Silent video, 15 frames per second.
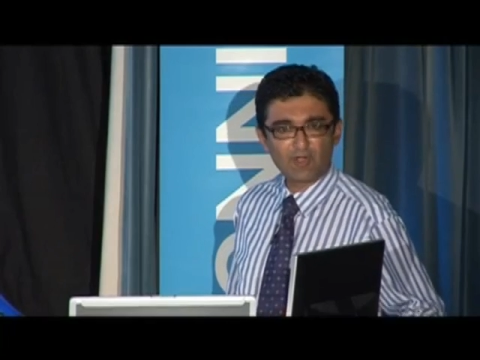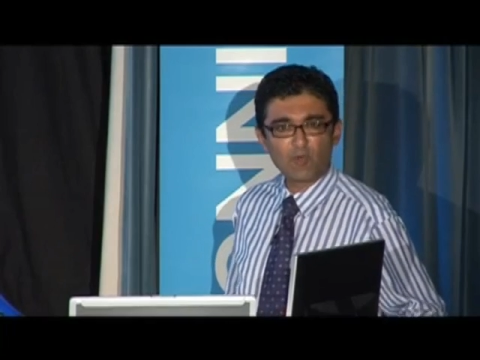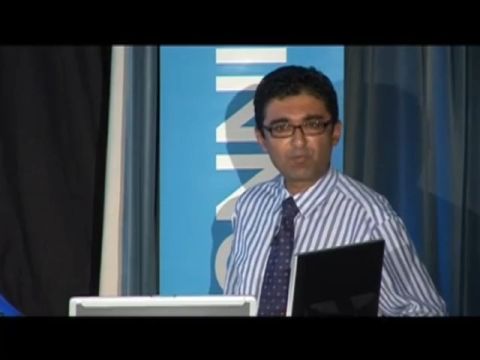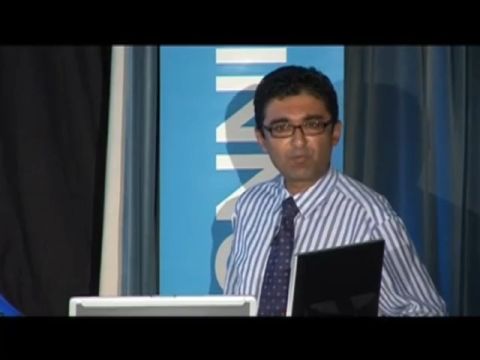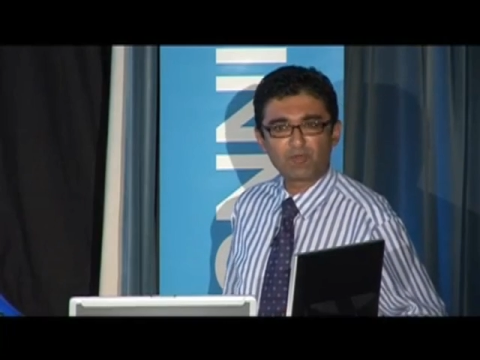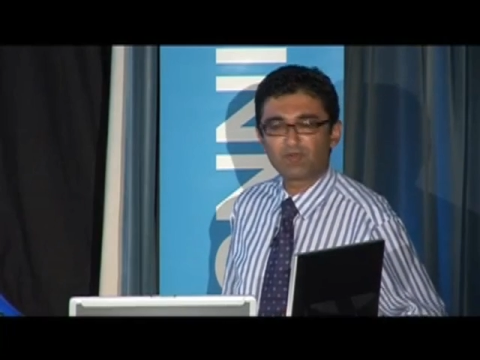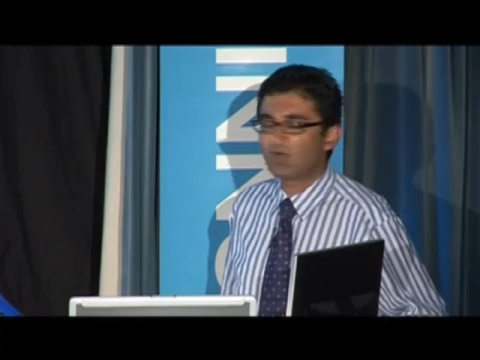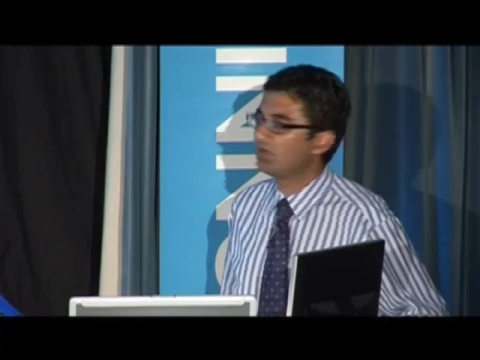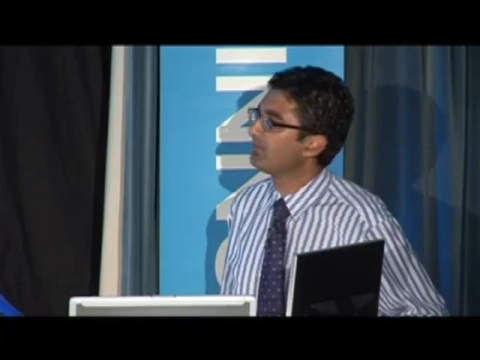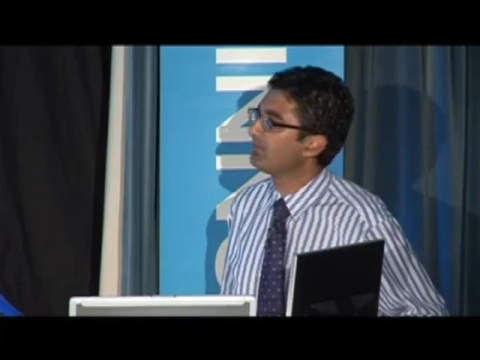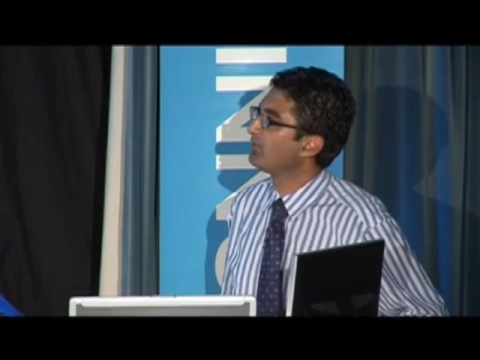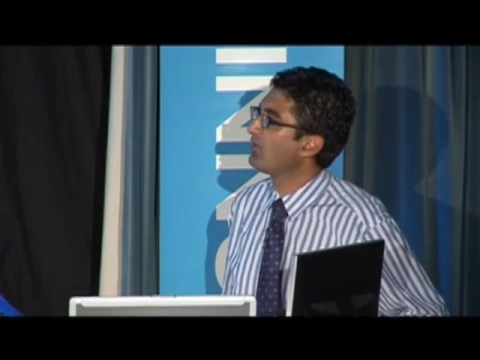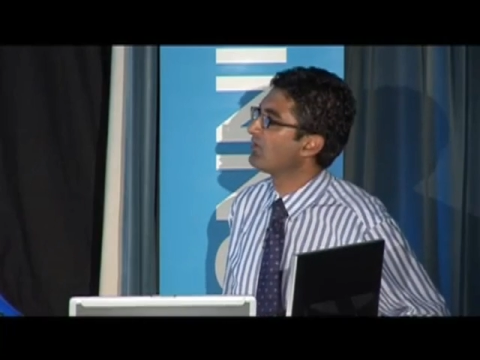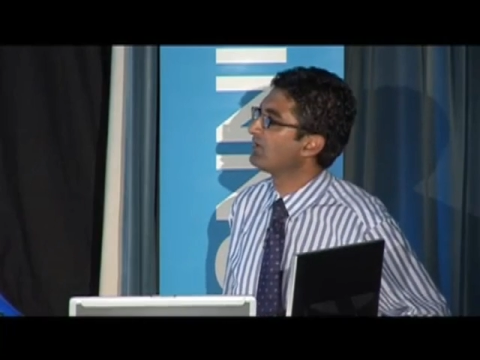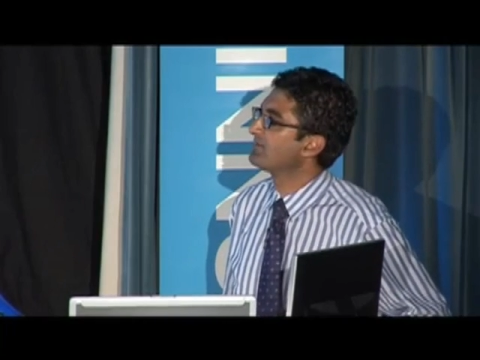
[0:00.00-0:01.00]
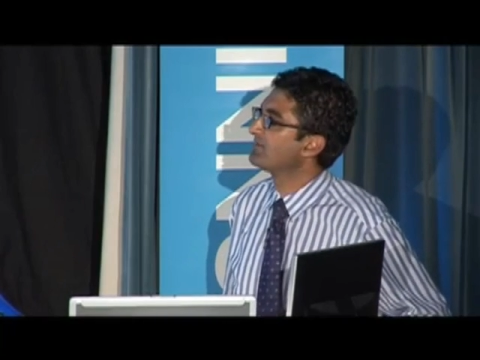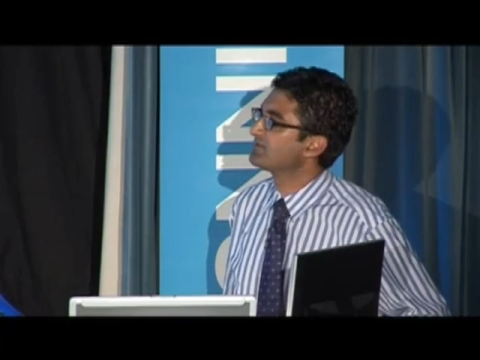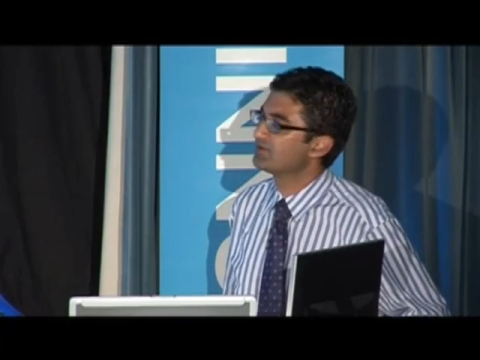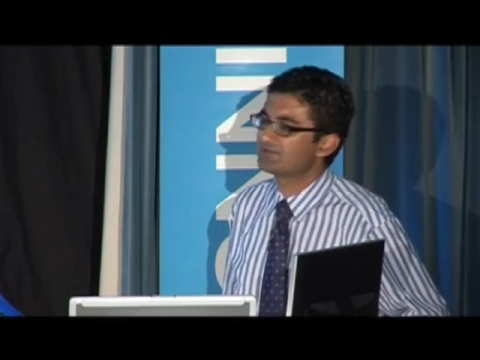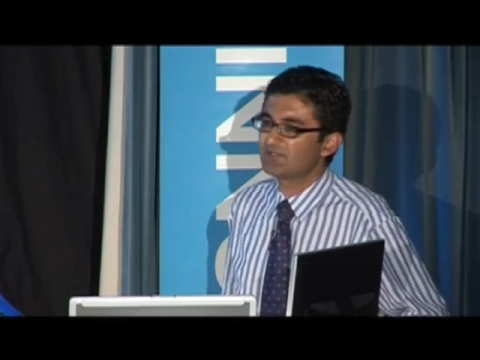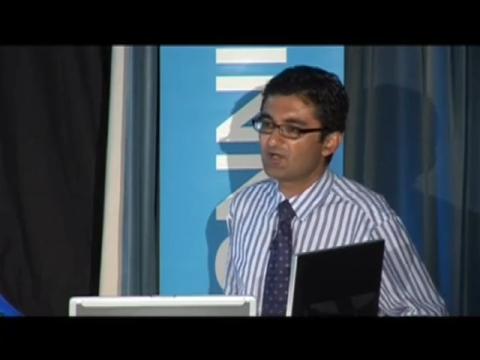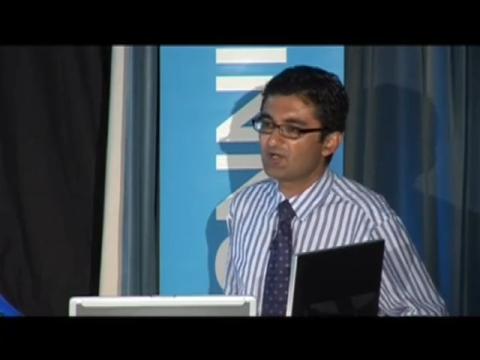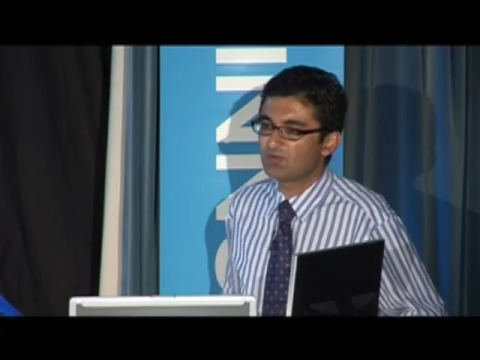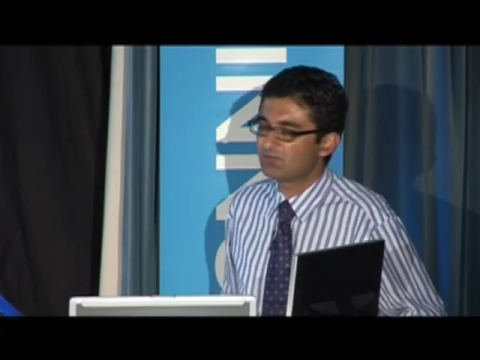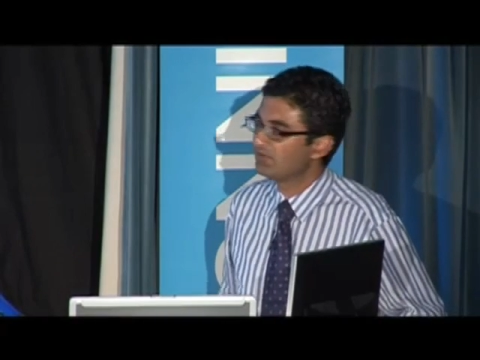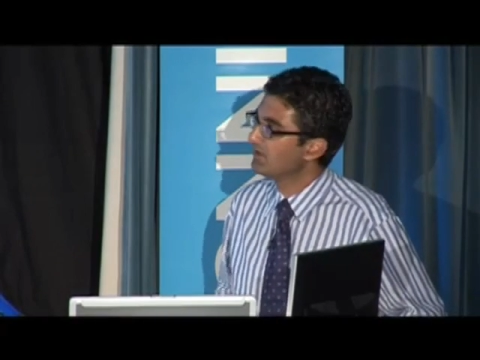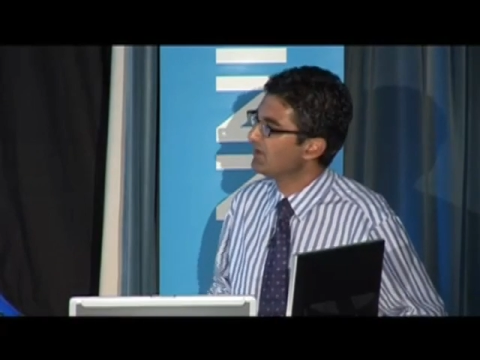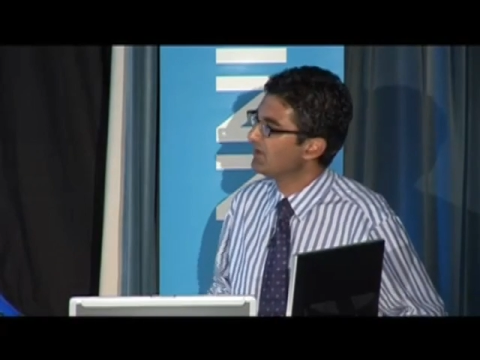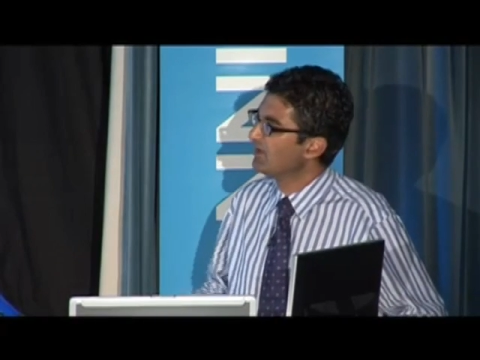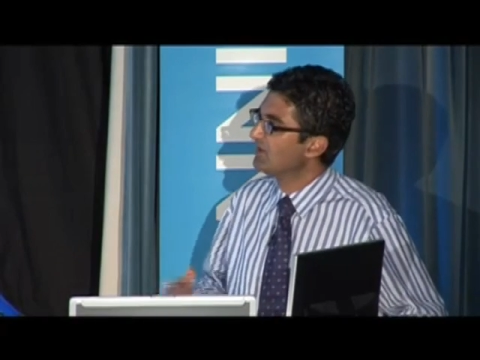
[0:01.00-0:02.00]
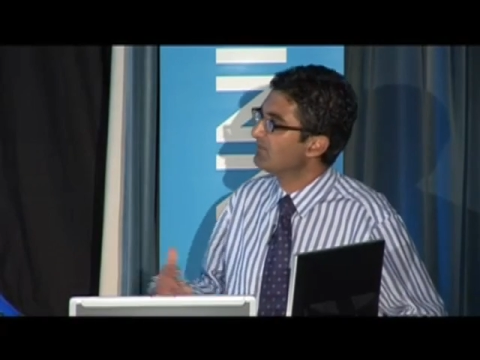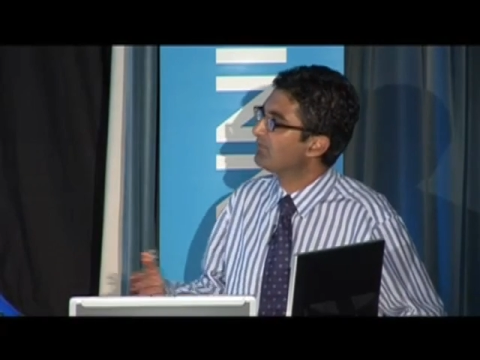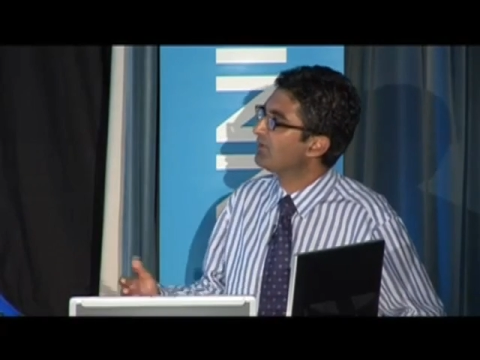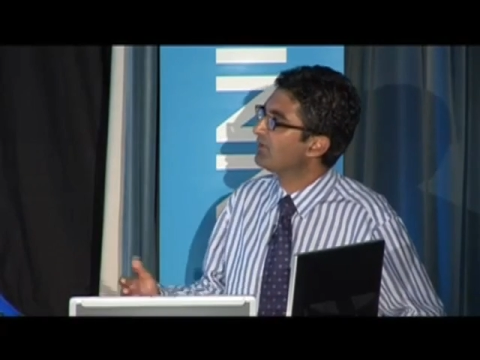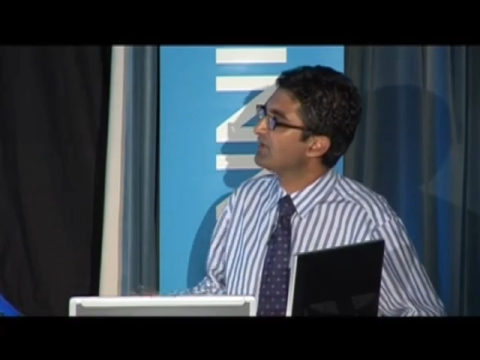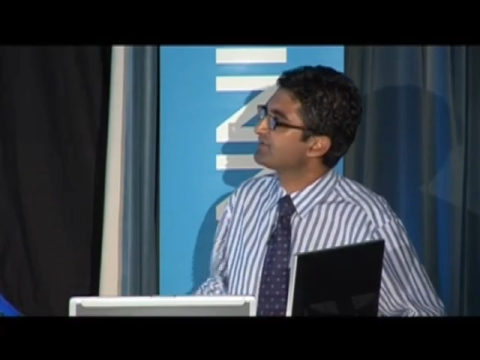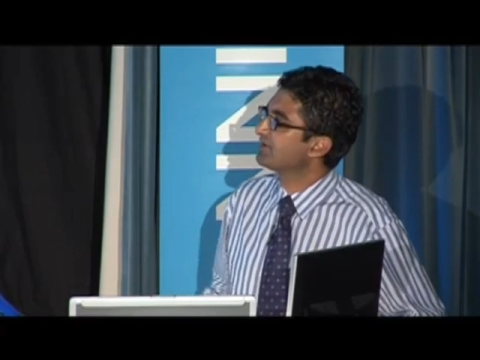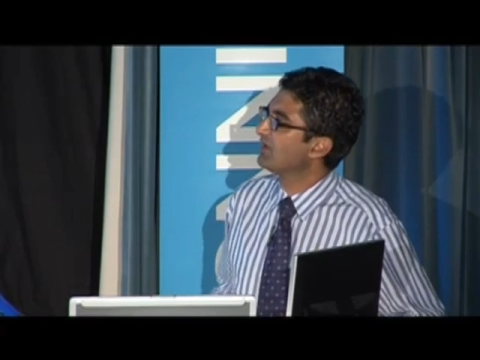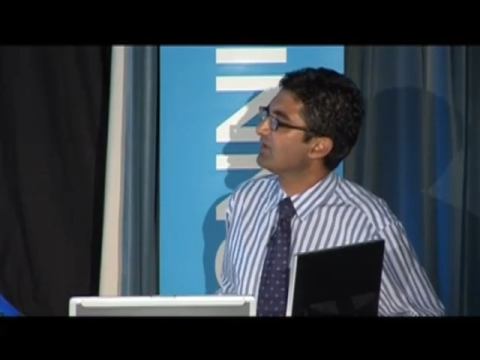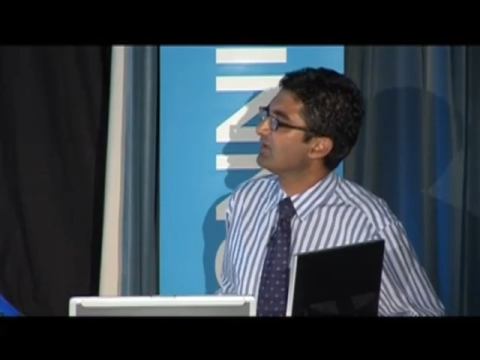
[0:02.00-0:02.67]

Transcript: an open rolling program, so there's no pressure.